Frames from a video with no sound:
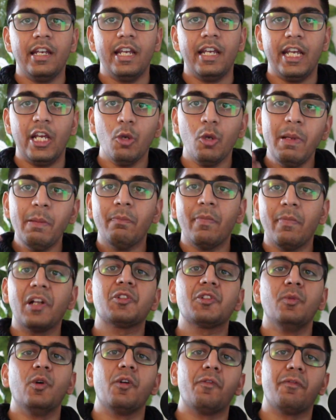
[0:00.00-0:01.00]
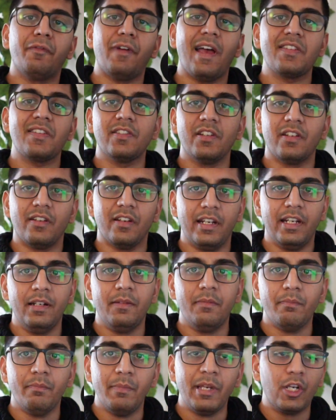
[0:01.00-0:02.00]
it will be much more faster, right?
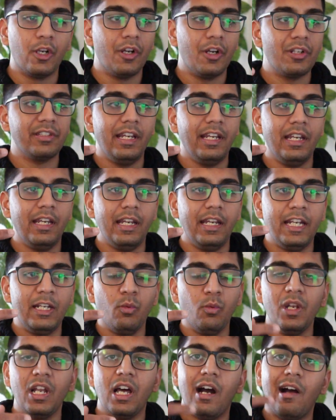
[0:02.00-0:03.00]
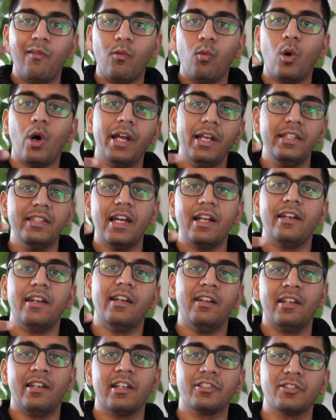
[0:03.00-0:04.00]
Because it will avoid that
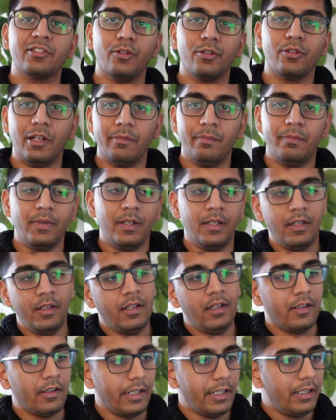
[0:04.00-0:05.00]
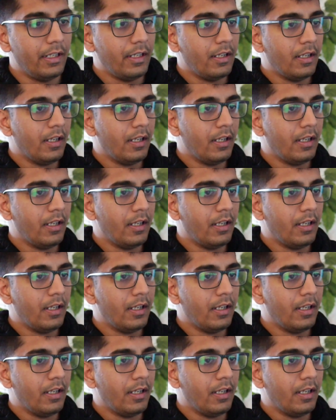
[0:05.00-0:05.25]
index lookup, right?